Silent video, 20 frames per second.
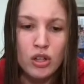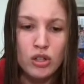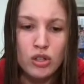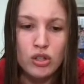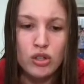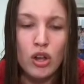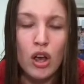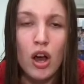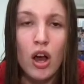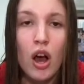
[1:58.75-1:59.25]

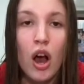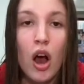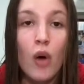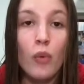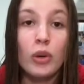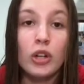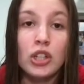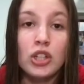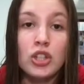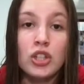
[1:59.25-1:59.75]
So
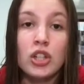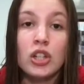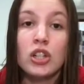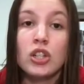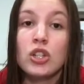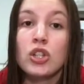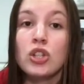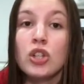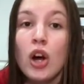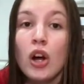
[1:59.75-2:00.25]
we're just
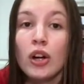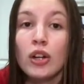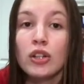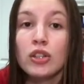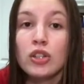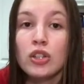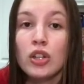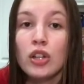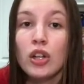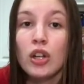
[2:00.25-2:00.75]
gonna
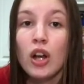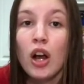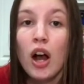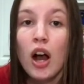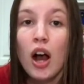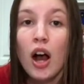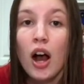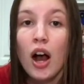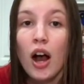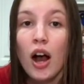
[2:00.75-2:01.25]
start,
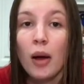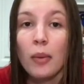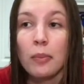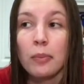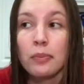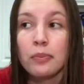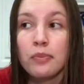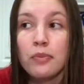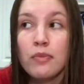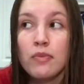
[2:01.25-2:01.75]

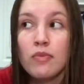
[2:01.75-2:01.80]
we're